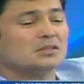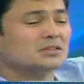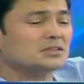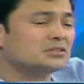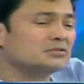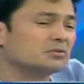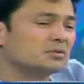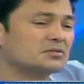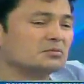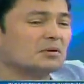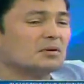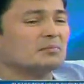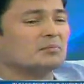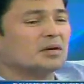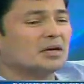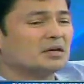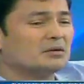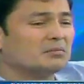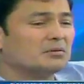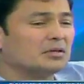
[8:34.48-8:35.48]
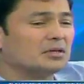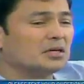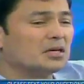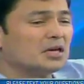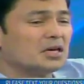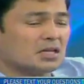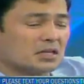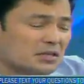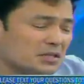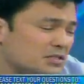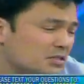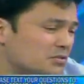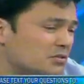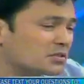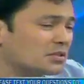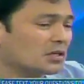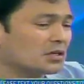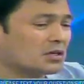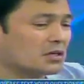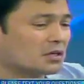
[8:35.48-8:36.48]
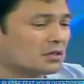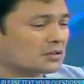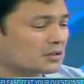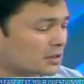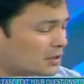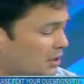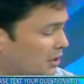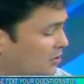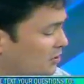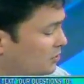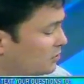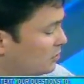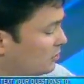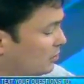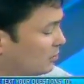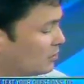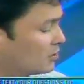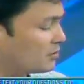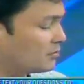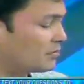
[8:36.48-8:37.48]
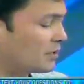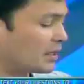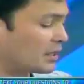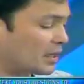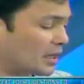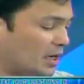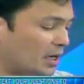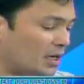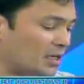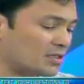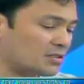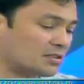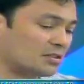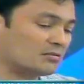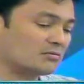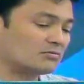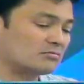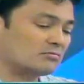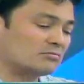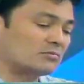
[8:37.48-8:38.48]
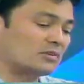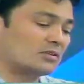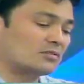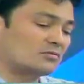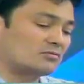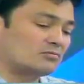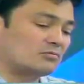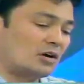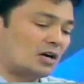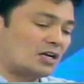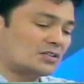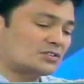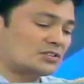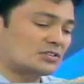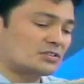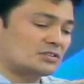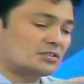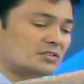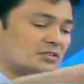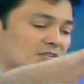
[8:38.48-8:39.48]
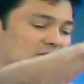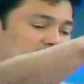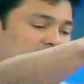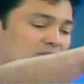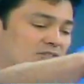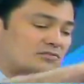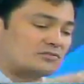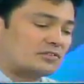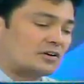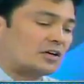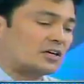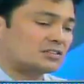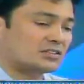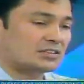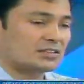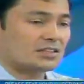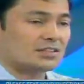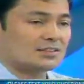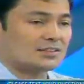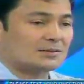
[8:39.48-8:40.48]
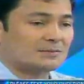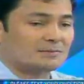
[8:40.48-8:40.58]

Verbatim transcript: this was my baby, this is the girl that I used to hold in my hands and, and wash her and, the you faucet. You sound like a